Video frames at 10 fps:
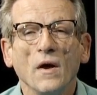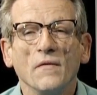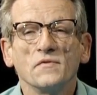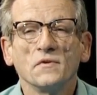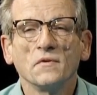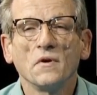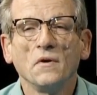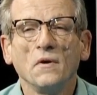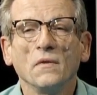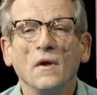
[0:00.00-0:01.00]
of
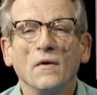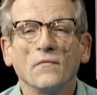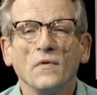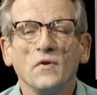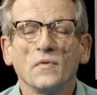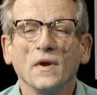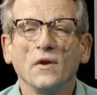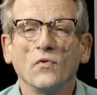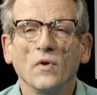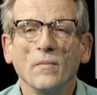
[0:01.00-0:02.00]
so-called free trade
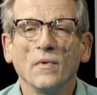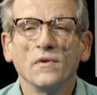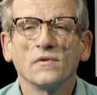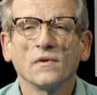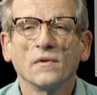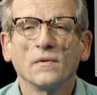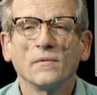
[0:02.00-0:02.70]
agreements.